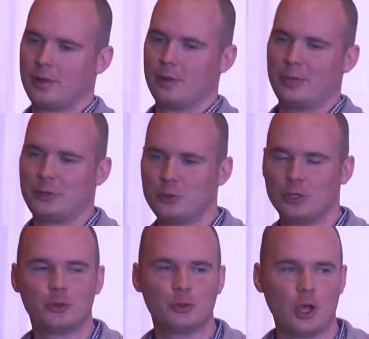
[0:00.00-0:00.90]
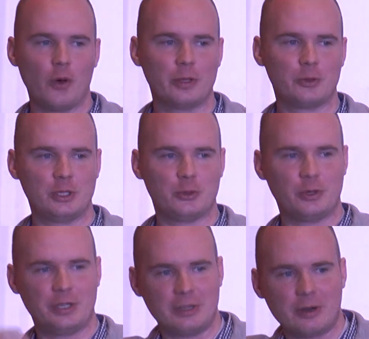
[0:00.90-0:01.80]
But you need to know it. You need to
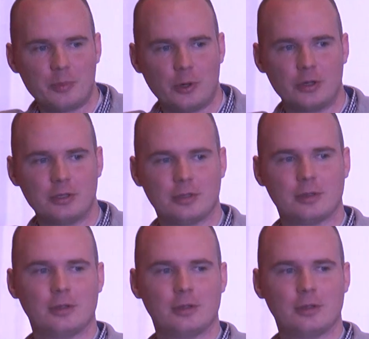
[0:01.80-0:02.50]
read the report,